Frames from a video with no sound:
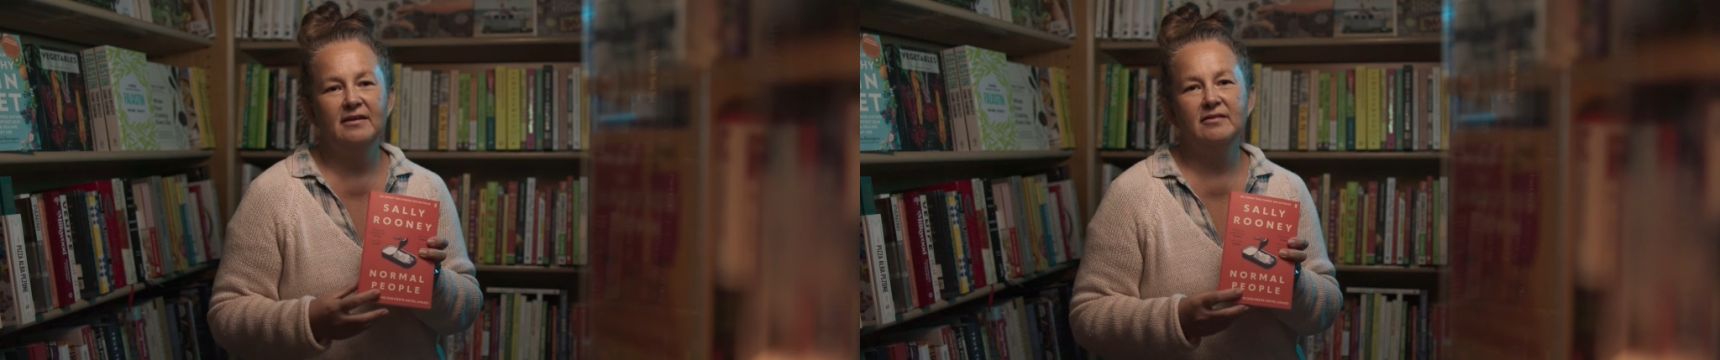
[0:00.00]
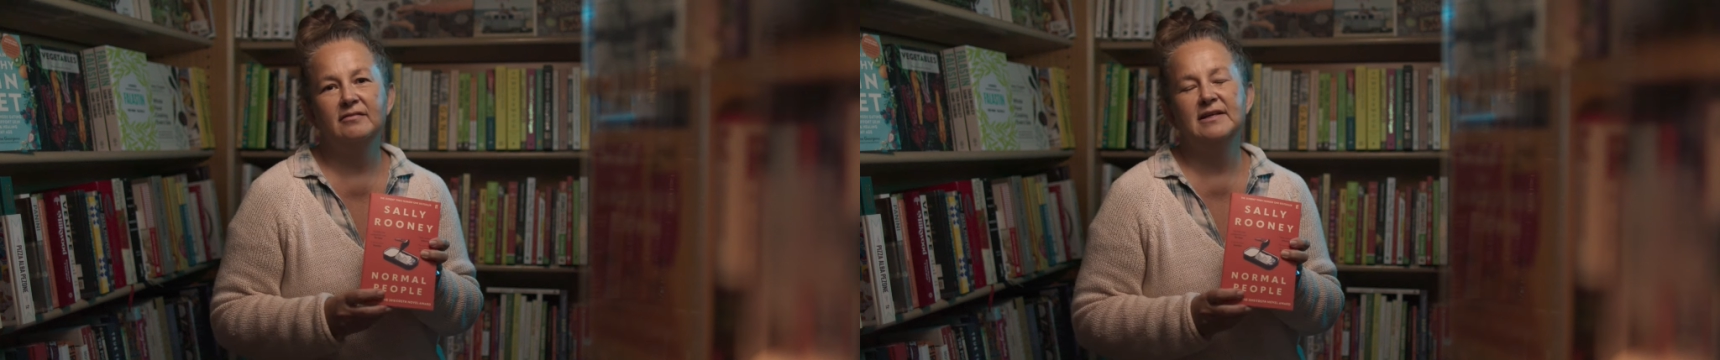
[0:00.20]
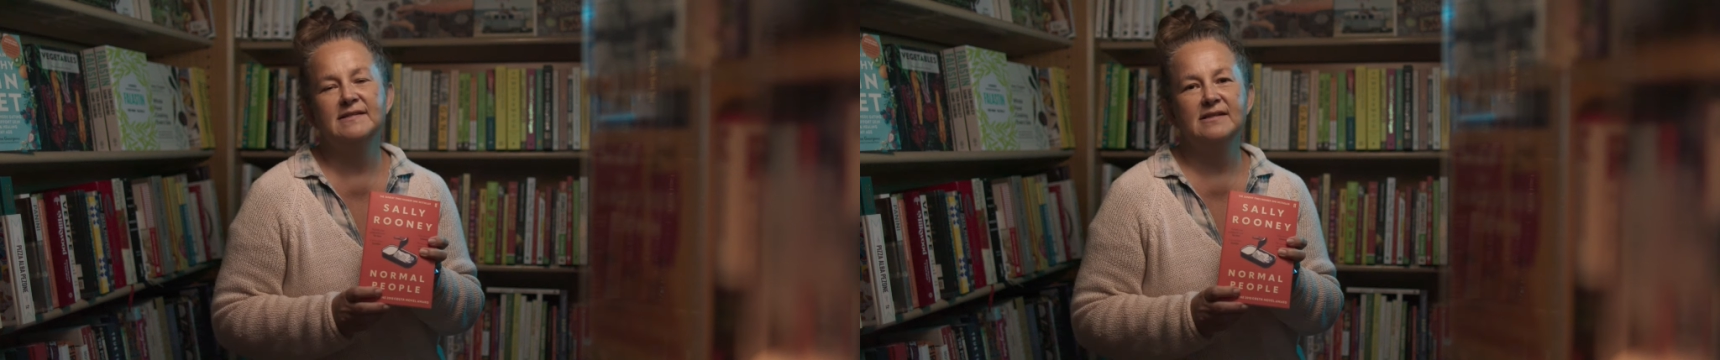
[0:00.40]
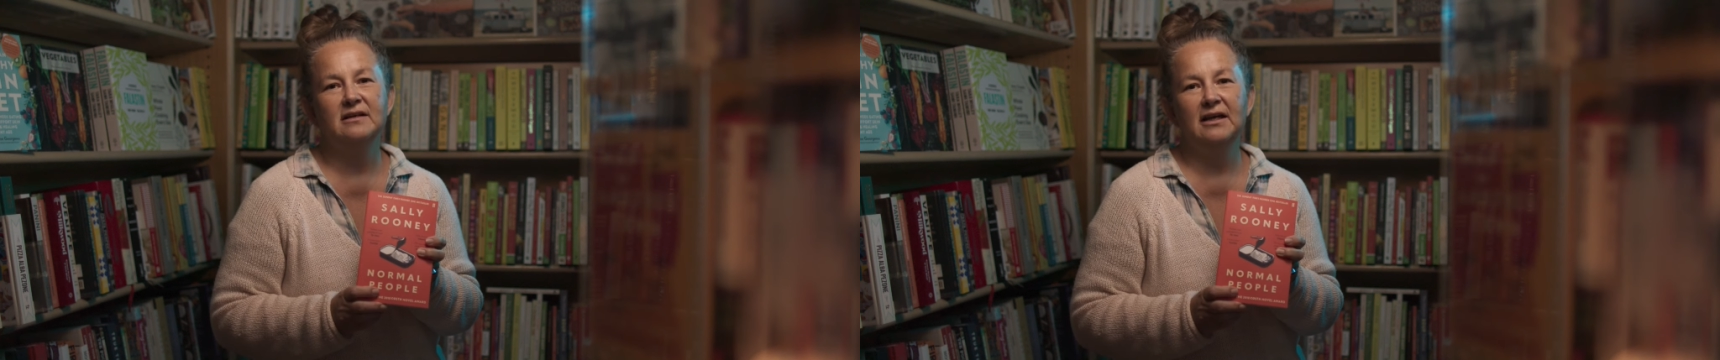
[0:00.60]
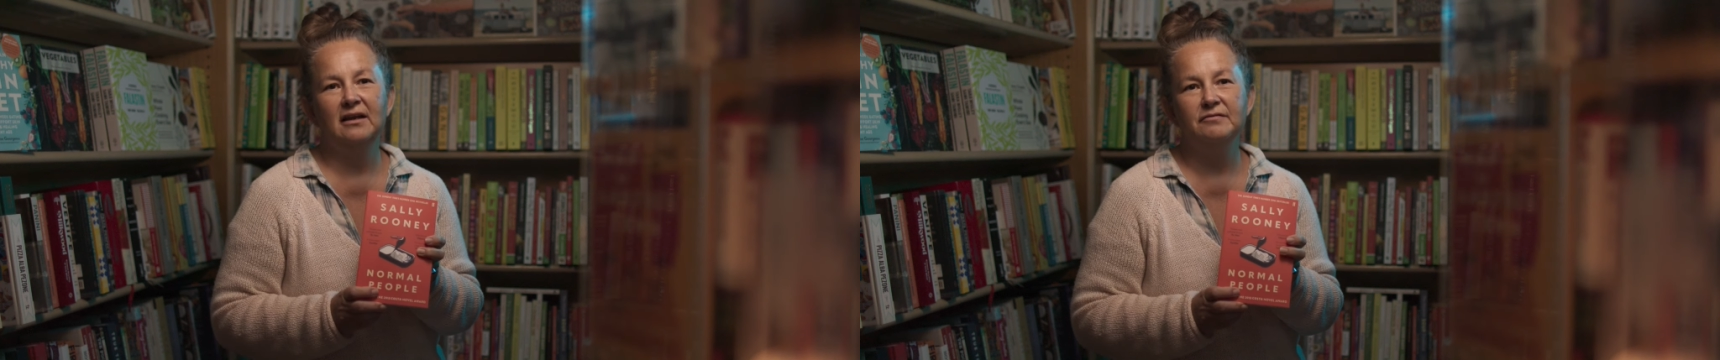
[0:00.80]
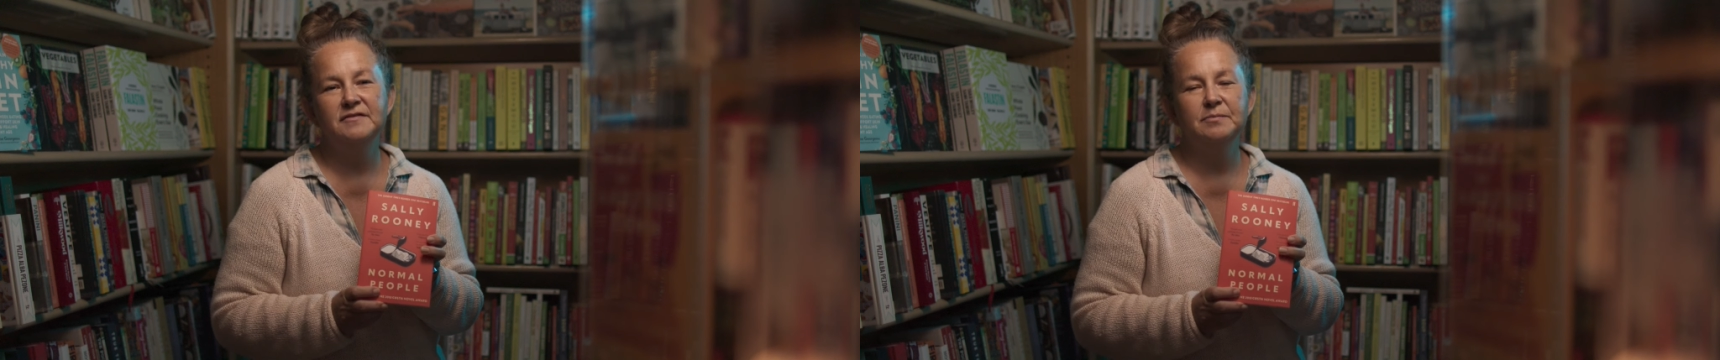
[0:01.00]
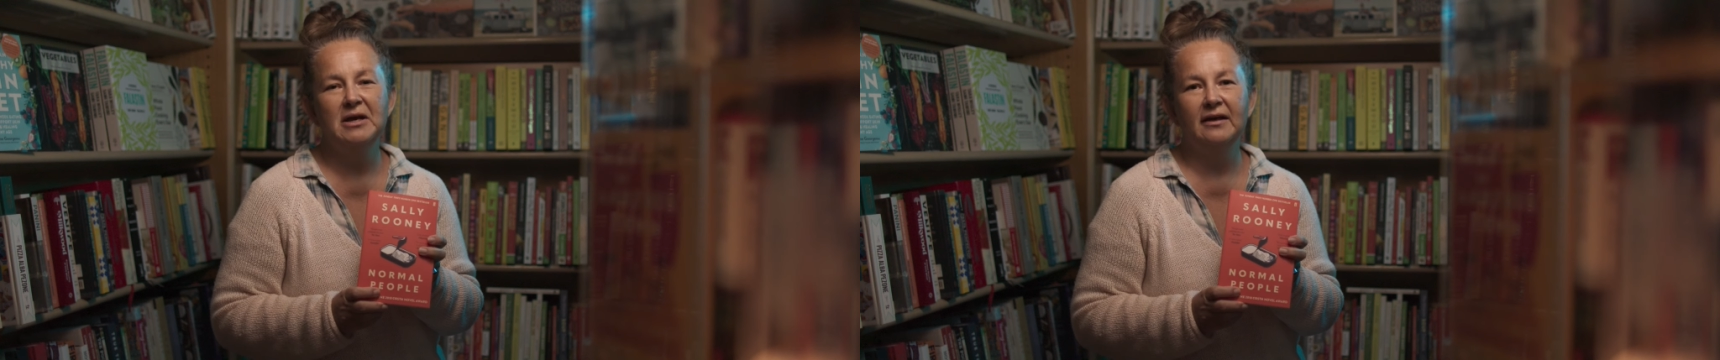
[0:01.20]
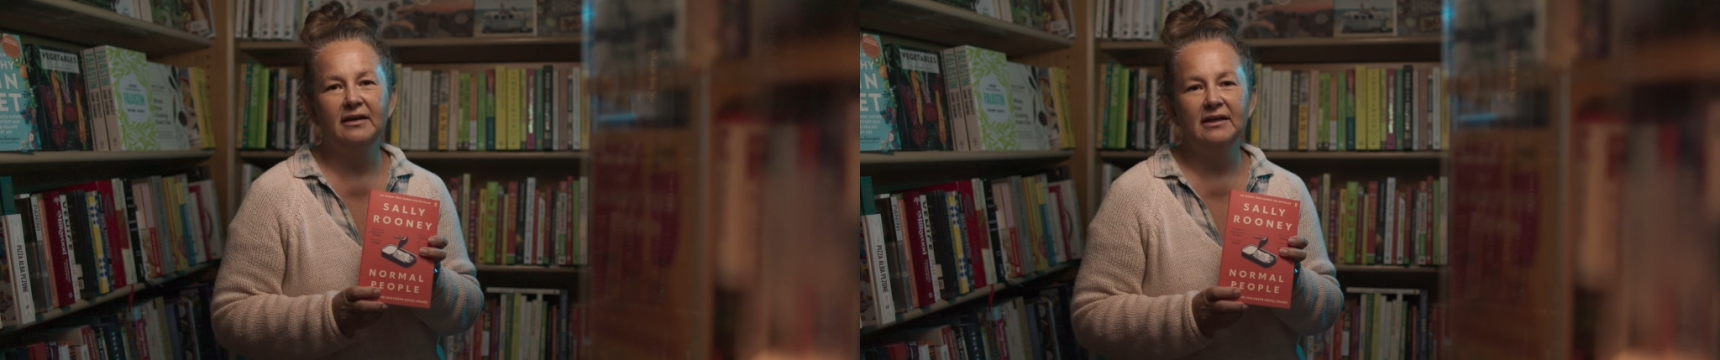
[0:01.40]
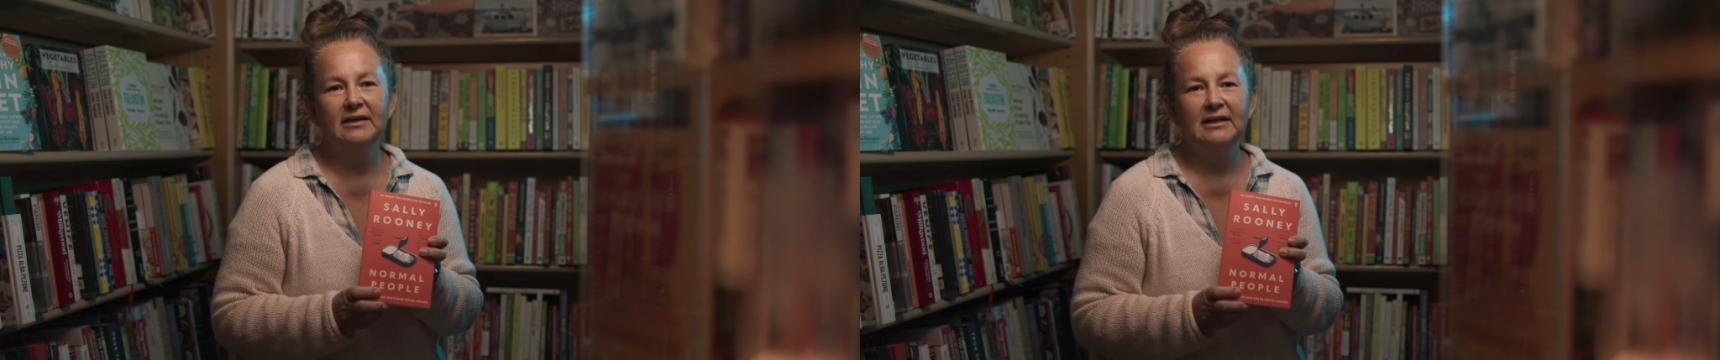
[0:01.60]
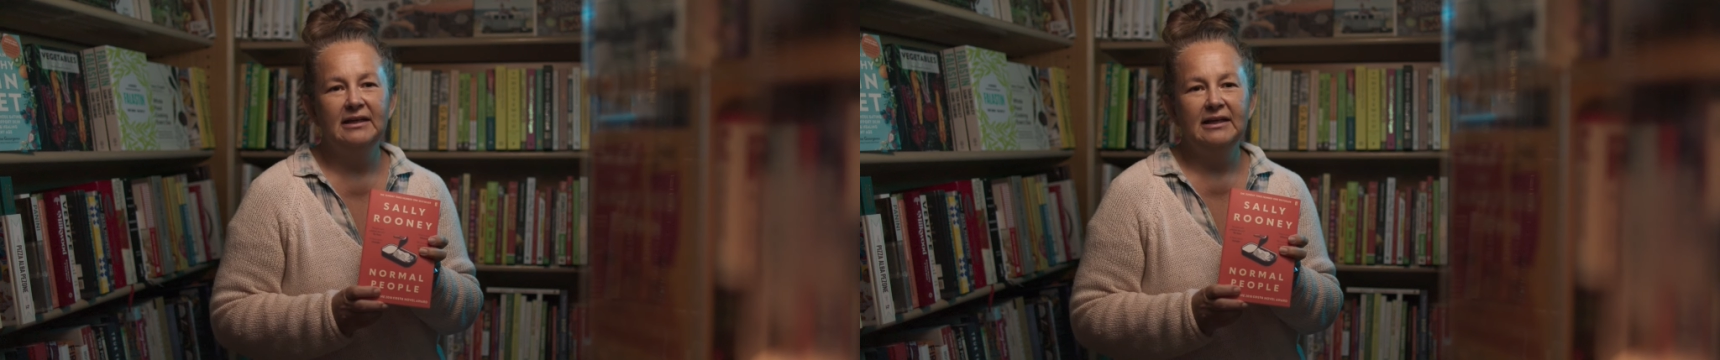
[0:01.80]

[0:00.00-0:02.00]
the things that I loved about it.